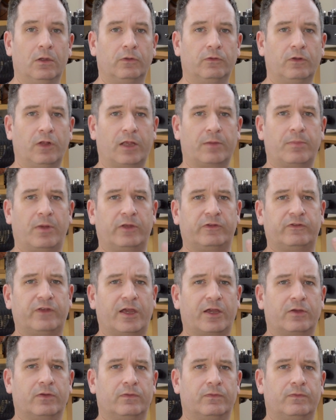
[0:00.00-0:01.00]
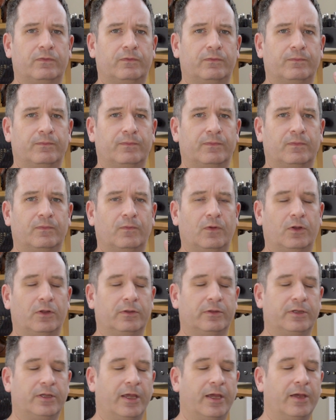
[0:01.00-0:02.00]
Do you like my stack of...
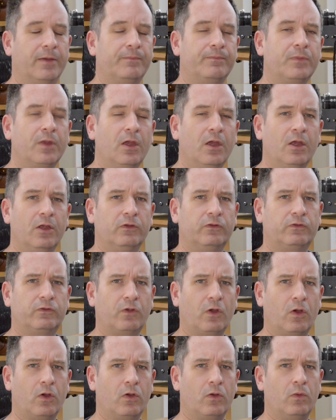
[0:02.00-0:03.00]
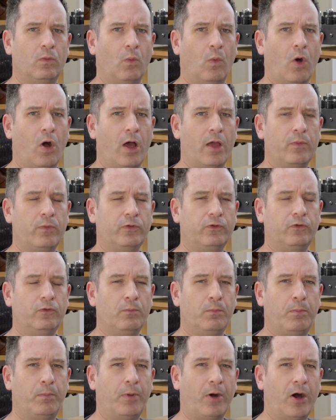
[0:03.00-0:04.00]
Well, yeah. So why would you
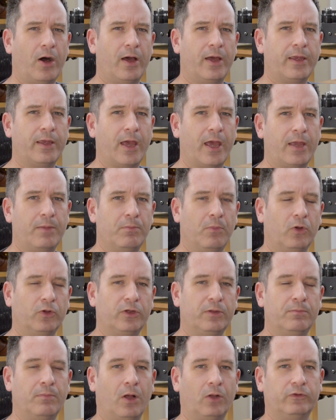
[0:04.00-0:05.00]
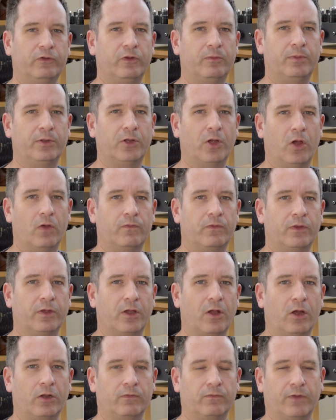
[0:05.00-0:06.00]
buy a Modi Multibit over the
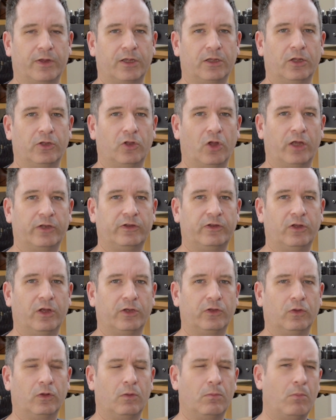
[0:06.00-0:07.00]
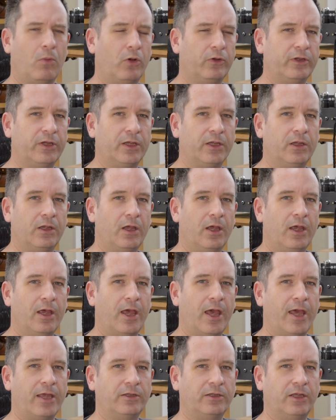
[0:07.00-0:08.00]
kind of regular $99 Modi?
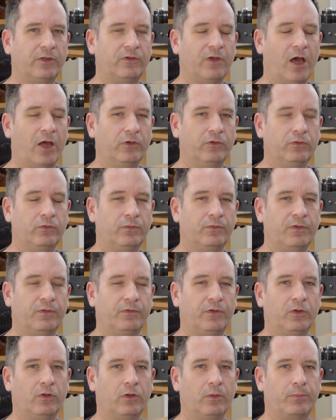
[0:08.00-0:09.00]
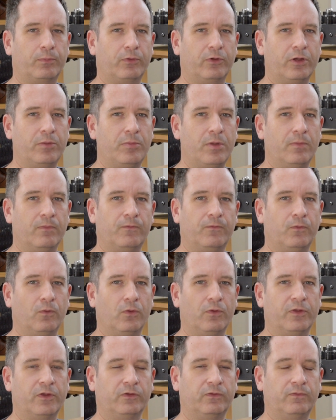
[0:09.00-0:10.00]
And it's a $150 premium
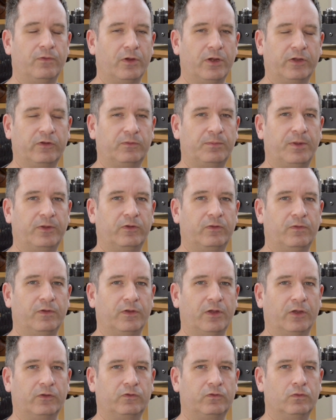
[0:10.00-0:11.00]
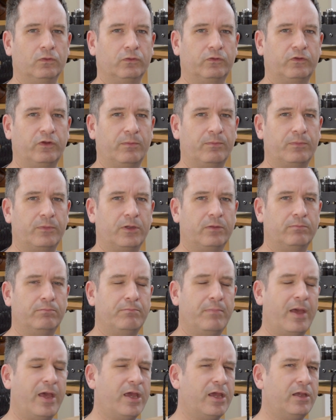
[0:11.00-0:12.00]
for this very expensive industrial chip that
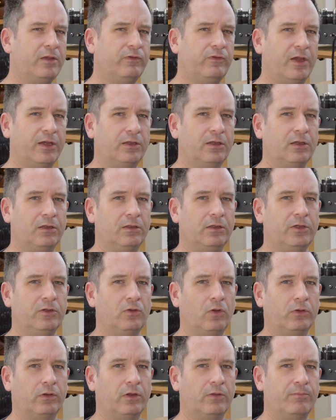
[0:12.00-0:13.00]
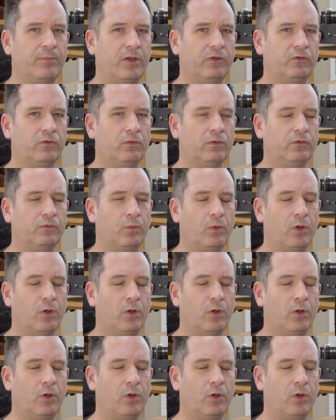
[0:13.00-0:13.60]
may technically not measure as